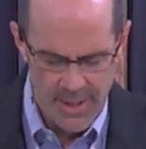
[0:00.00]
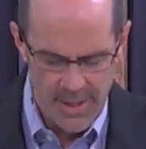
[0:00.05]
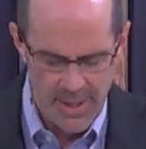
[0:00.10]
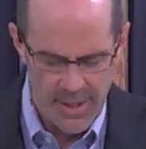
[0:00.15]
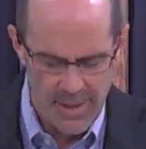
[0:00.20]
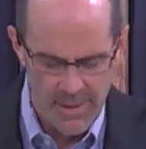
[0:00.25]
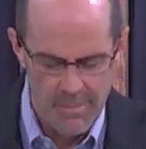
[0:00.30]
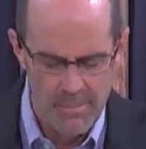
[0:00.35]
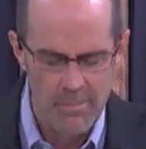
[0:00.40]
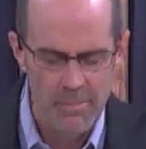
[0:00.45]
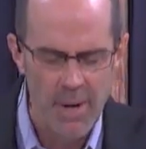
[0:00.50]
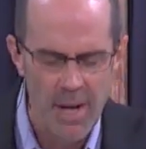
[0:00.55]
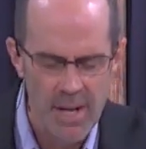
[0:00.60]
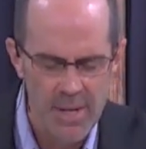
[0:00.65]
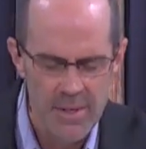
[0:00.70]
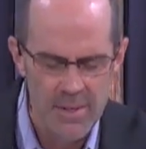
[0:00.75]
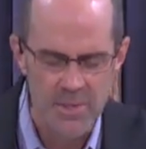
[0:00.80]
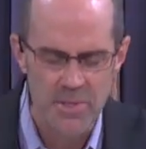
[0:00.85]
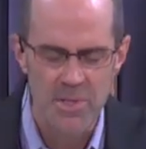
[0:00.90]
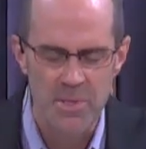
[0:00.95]
um, by
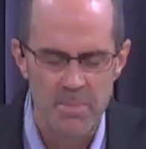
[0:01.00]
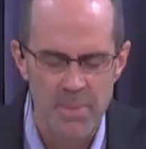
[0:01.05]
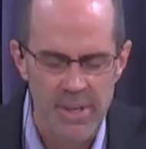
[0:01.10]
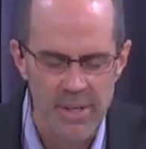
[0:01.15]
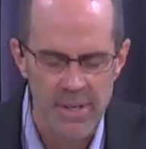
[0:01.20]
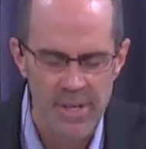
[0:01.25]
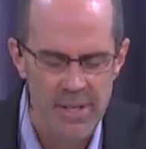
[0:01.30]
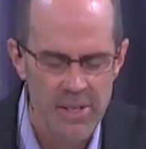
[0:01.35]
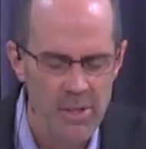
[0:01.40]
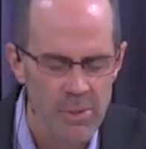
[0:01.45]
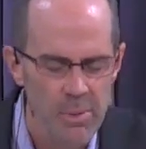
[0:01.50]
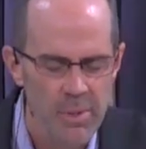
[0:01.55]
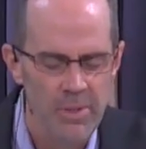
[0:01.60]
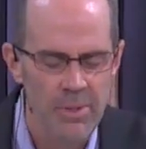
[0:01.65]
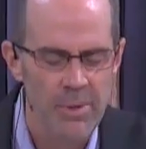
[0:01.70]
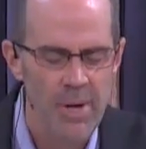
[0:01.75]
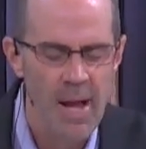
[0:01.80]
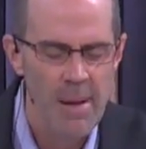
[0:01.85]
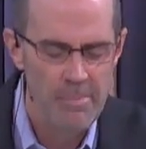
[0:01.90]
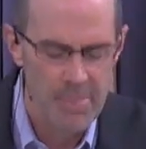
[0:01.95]
your Spirit you would
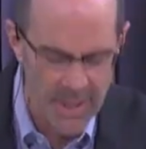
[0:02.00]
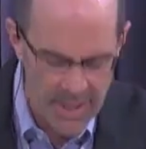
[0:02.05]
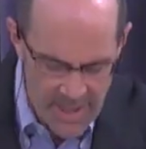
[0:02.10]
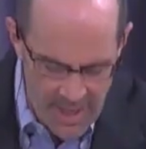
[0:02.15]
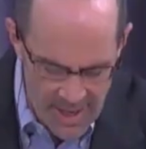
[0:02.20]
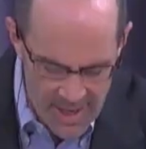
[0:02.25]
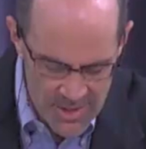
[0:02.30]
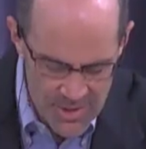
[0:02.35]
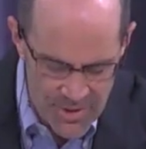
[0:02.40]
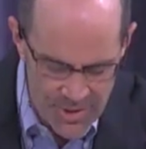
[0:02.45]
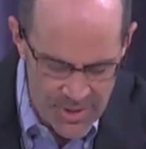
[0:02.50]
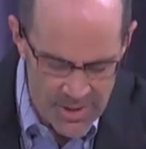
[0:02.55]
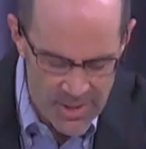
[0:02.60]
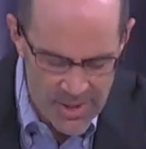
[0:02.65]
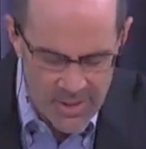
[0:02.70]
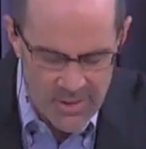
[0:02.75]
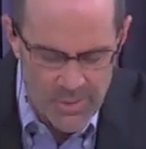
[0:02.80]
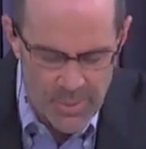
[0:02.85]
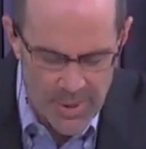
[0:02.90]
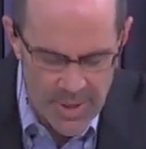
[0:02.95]
do application in
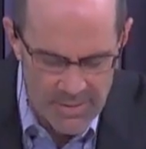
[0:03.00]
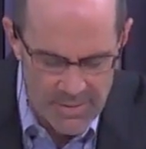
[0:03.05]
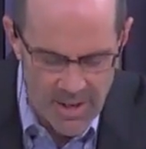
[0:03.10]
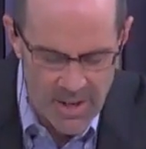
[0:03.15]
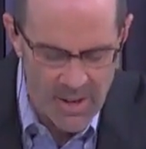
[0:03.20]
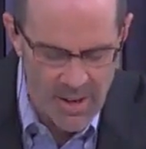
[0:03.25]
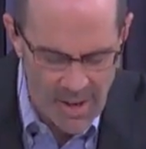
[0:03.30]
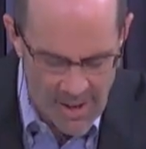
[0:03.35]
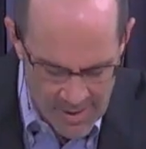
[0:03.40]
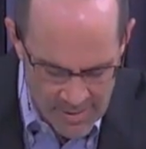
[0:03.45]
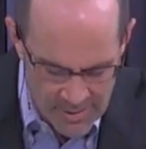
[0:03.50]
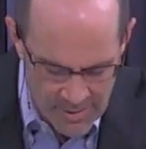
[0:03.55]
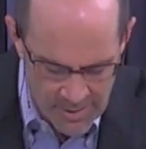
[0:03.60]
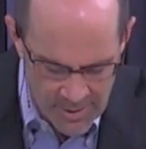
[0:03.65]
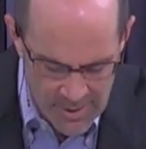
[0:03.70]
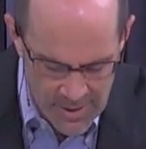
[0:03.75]
each one of our lives.